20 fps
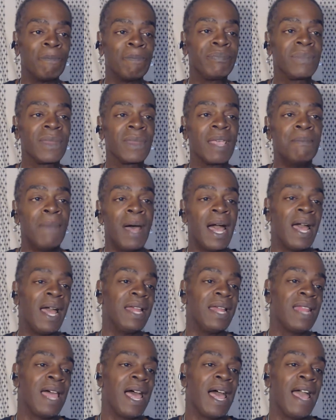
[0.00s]
My
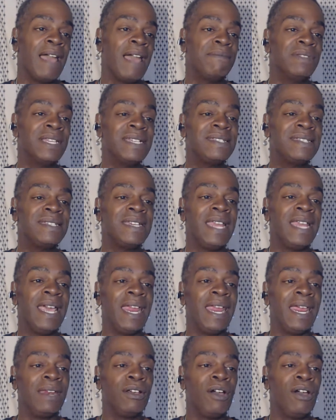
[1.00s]
live listen-in
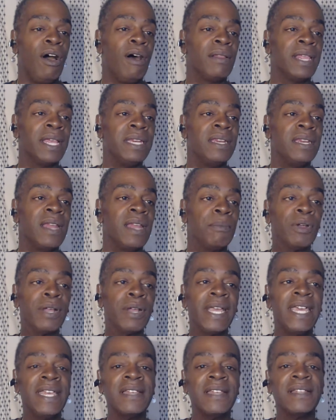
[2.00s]
and call-in number
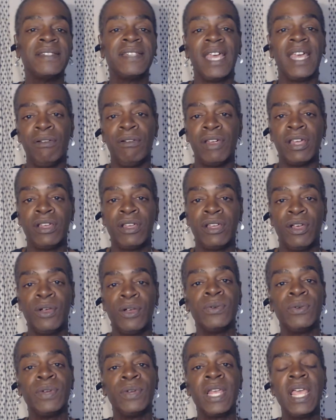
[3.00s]
is area
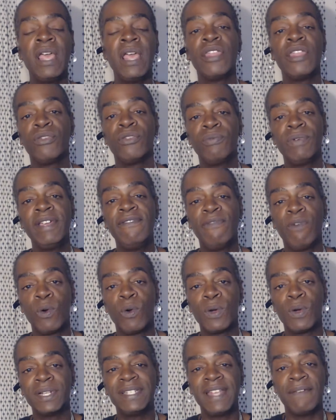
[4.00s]
code
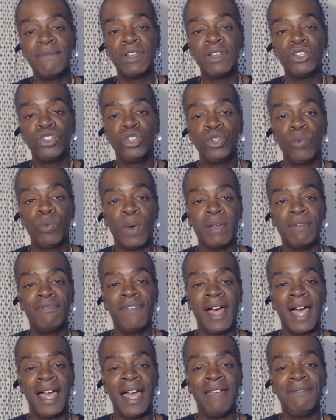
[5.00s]

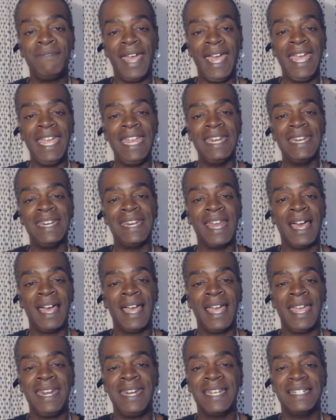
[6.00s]

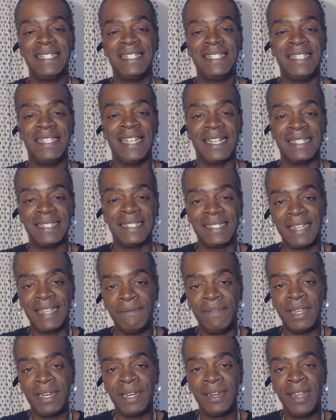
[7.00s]

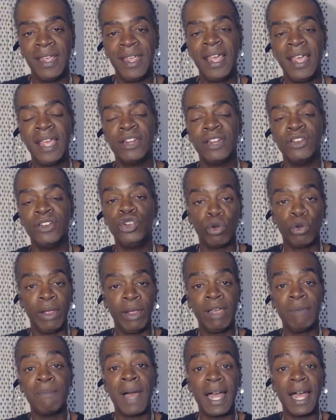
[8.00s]
347-215-8967.
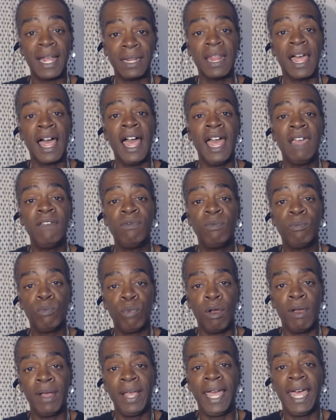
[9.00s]
During my live
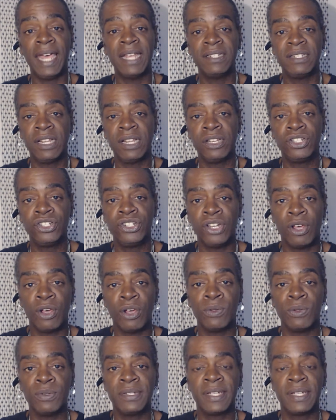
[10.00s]
broadcasting shows,